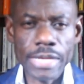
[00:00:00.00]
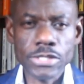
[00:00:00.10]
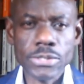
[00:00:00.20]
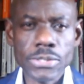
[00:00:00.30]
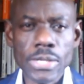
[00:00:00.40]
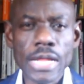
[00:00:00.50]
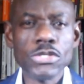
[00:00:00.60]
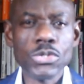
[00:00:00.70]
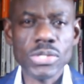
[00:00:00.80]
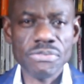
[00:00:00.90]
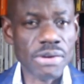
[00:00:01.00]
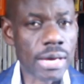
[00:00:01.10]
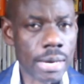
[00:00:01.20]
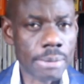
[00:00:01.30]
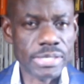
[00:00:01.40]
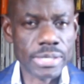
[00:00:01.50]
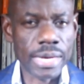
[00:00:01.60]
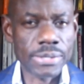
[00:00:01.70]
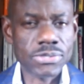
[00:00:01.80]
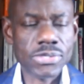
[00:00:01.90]
lets you defer capital
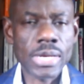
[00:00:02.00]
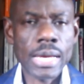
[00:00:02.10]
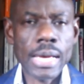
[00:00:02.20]
gains